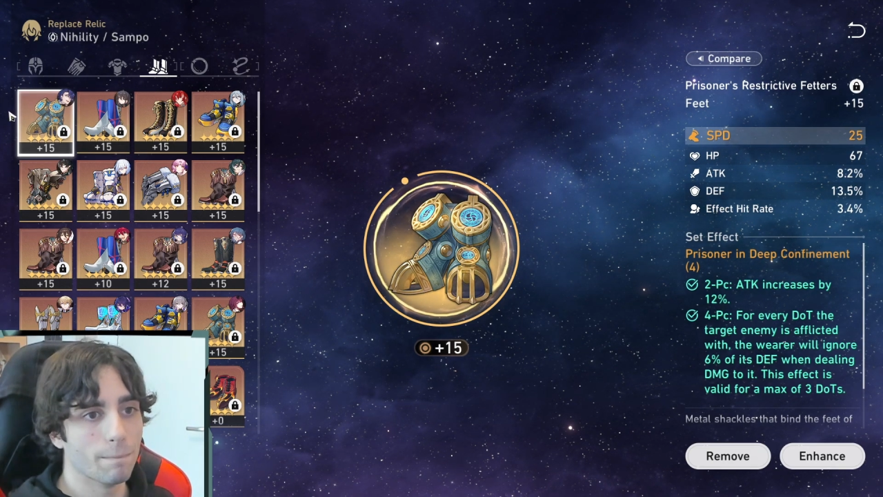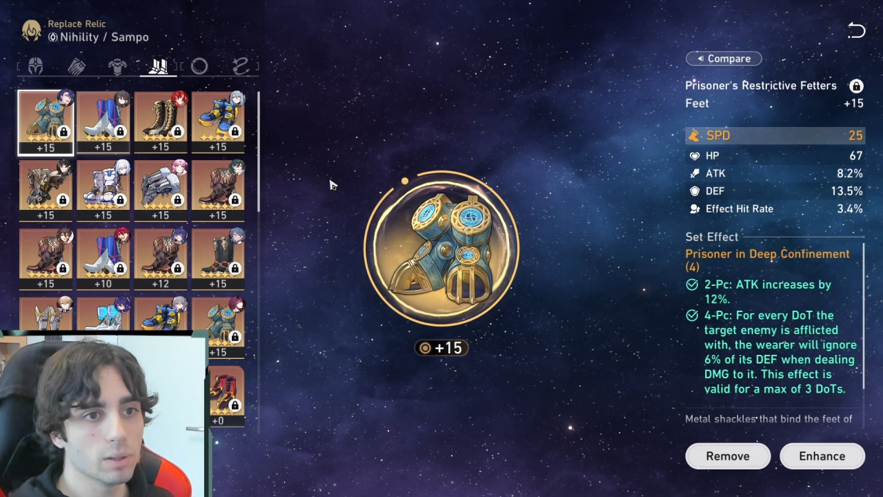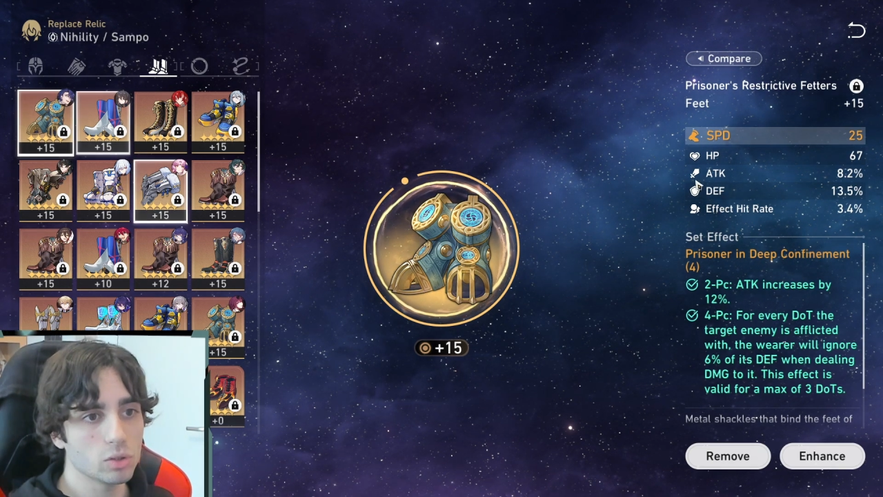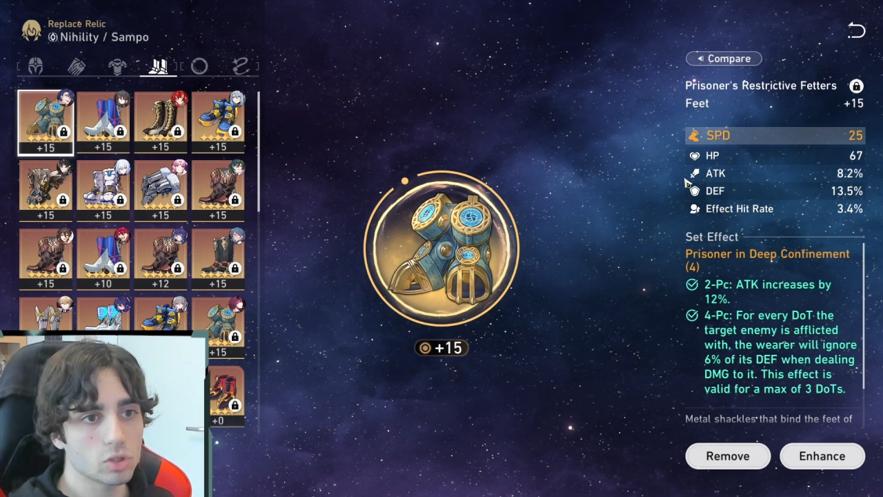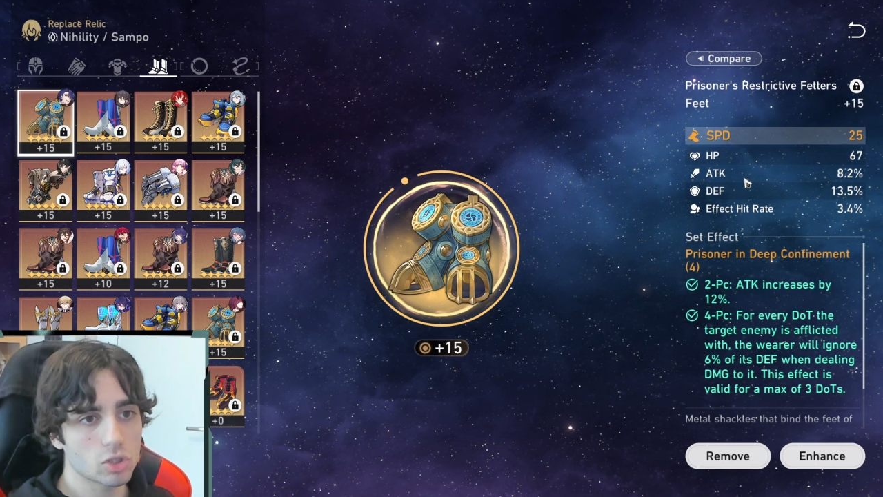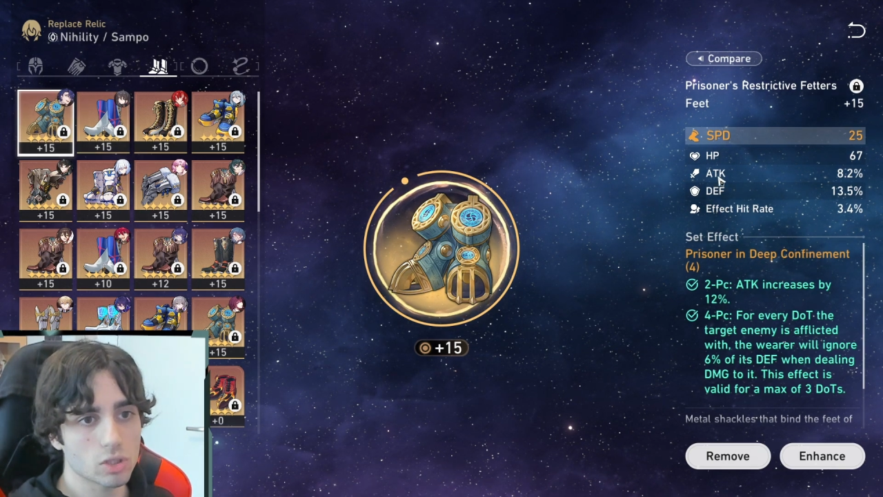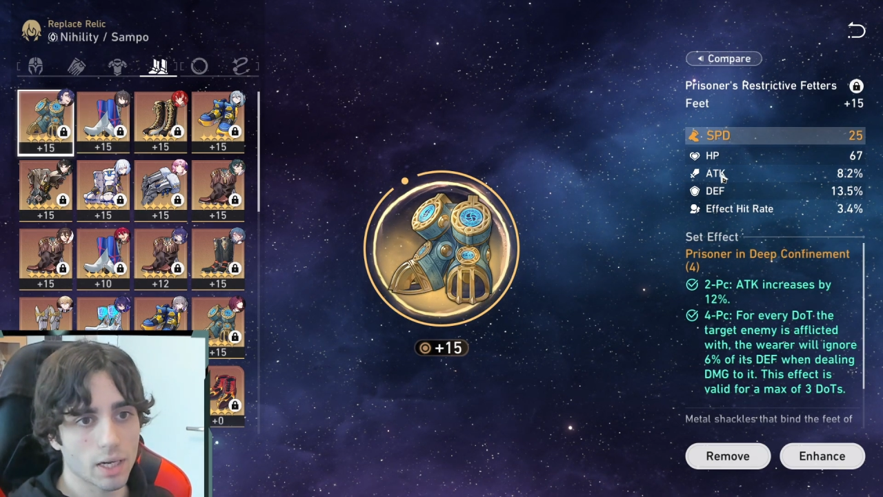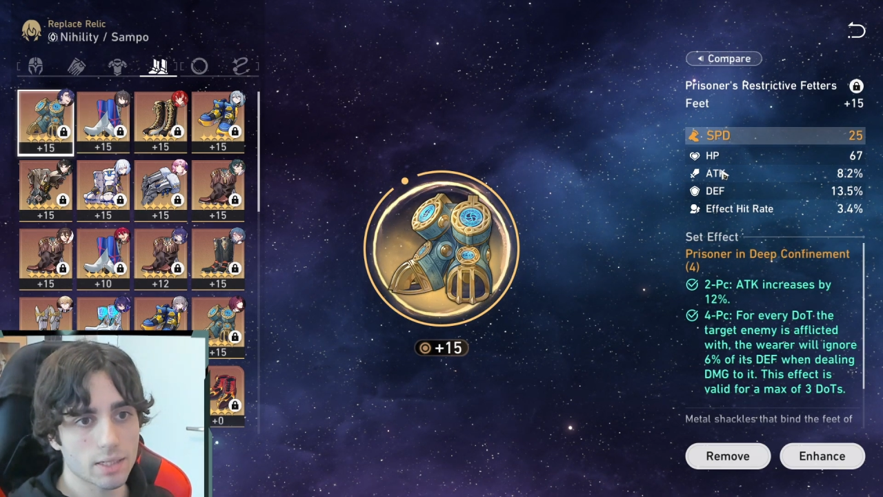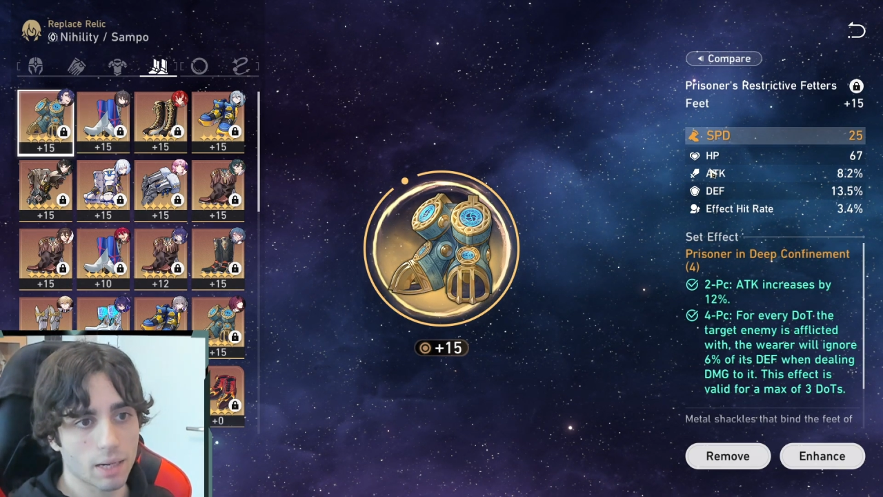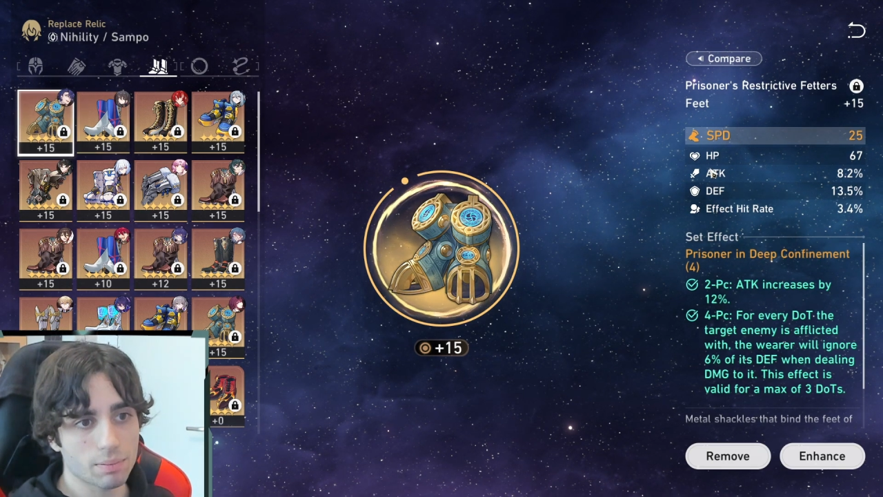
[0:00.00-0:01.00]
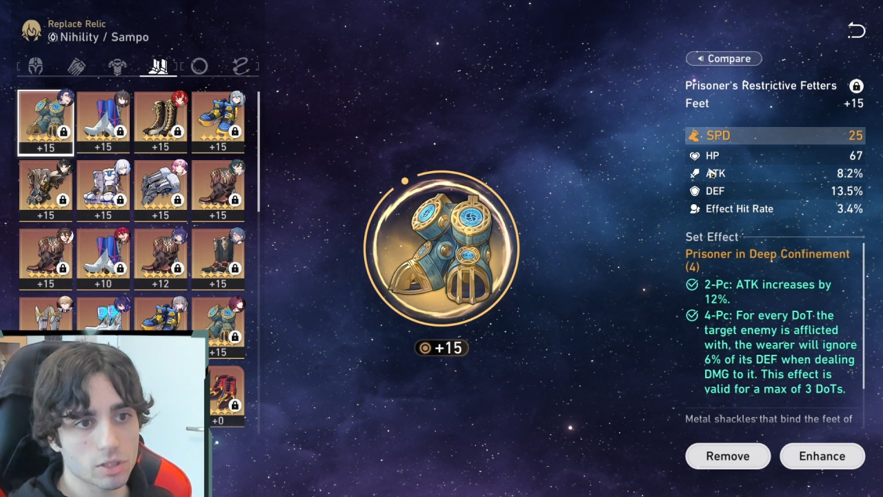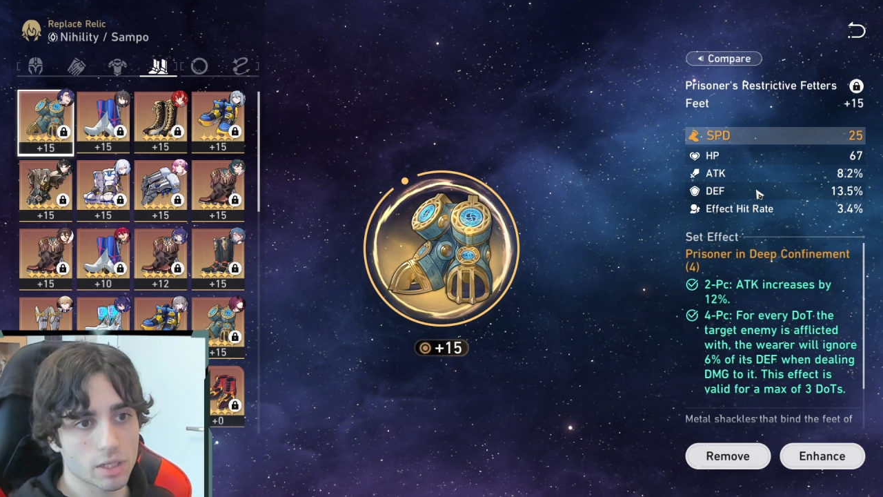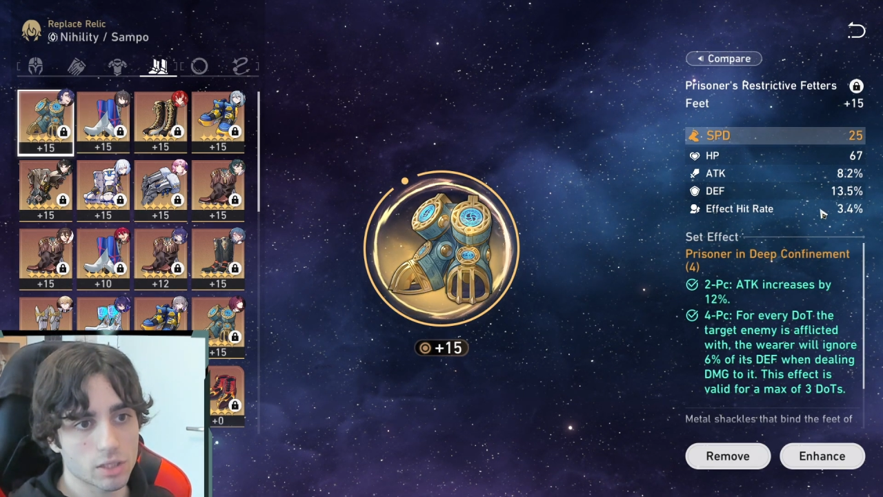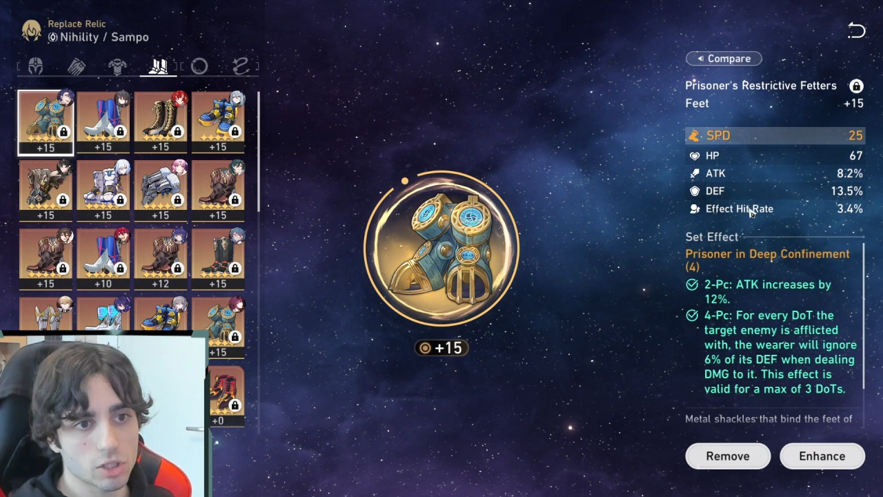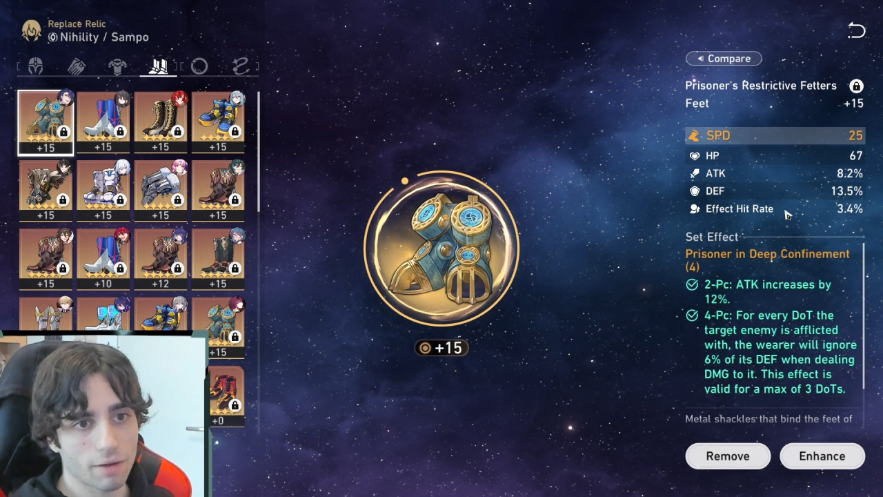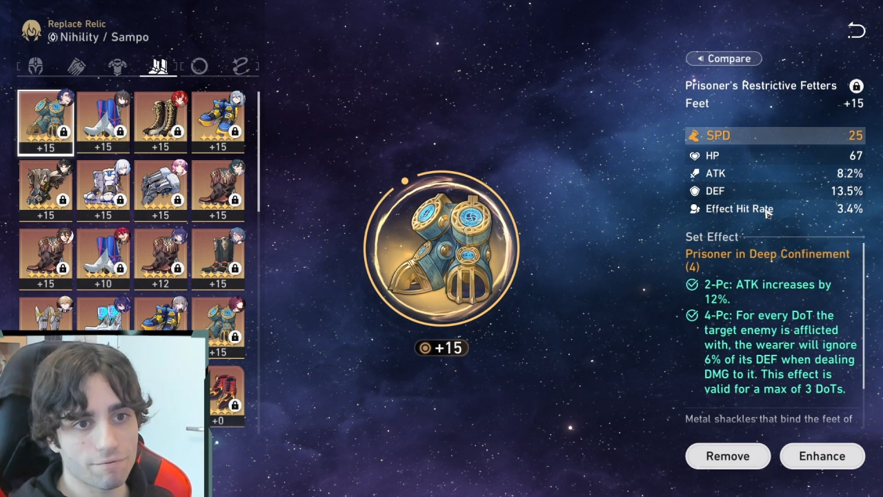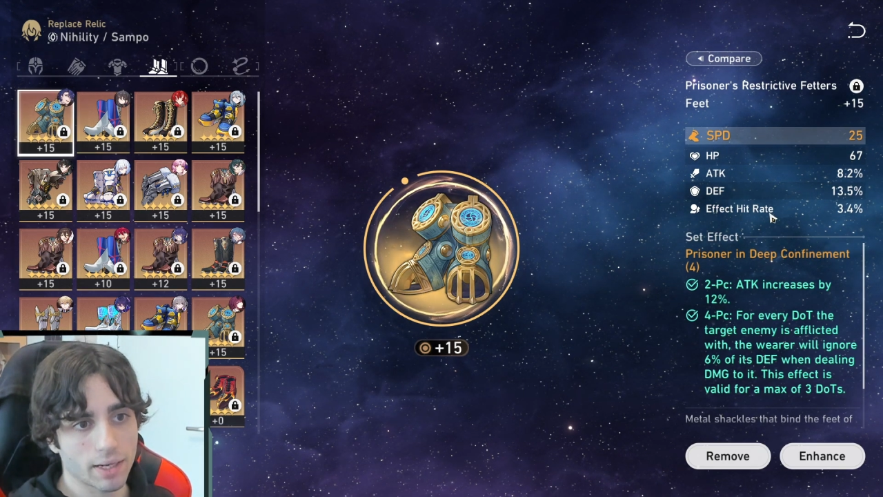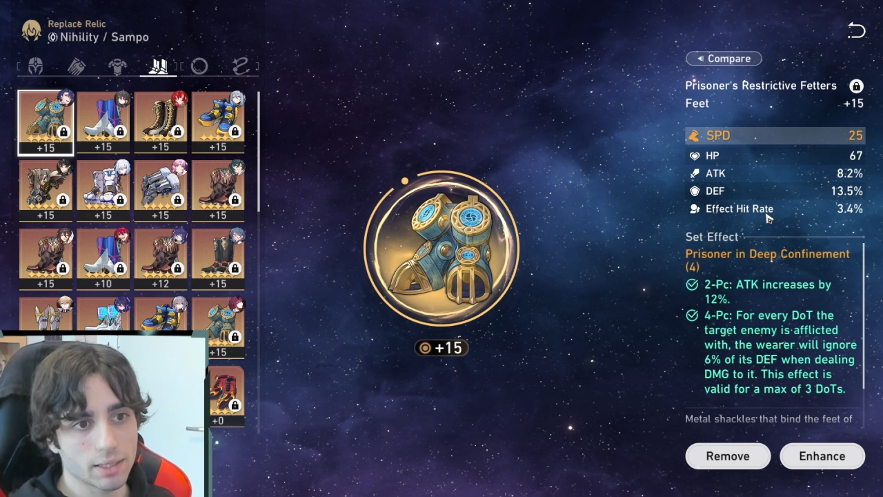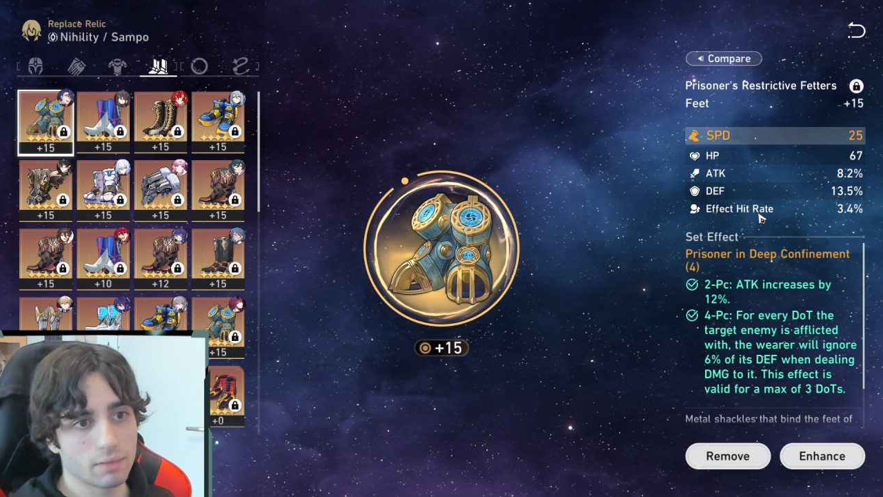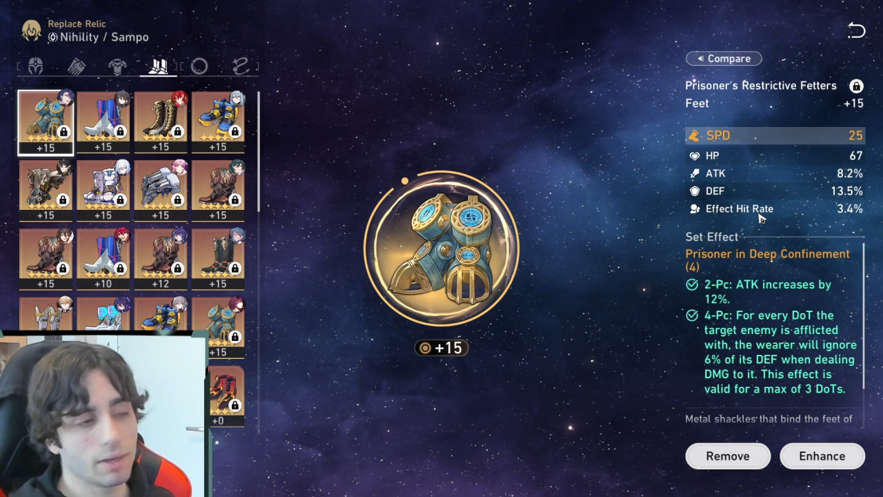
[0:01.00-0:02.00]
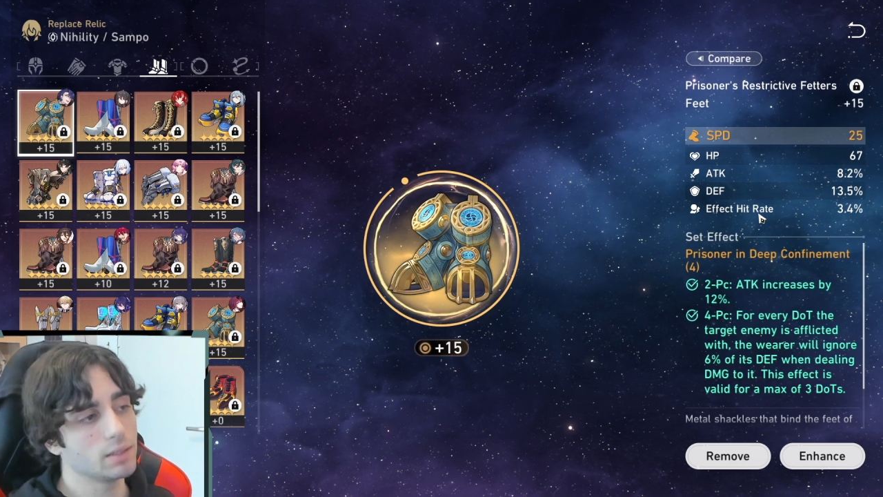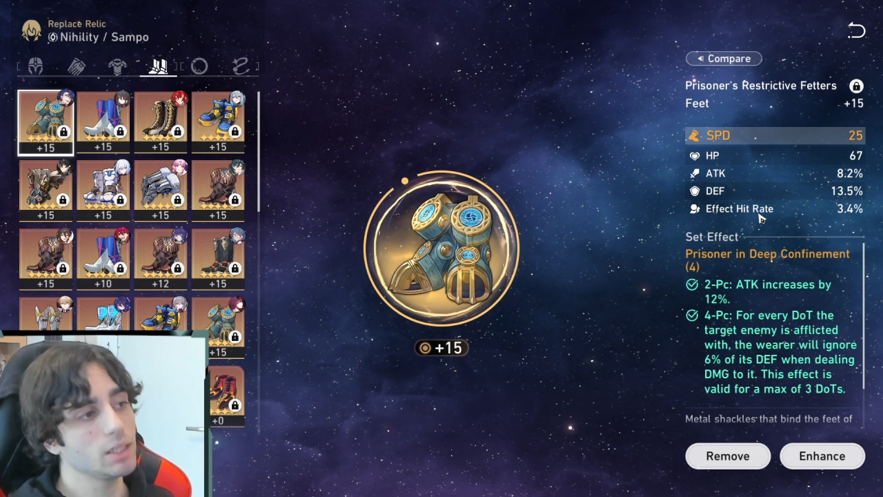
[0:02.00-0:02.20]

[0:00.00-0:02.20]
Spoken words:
Boots, attack percentage, effect hit rate.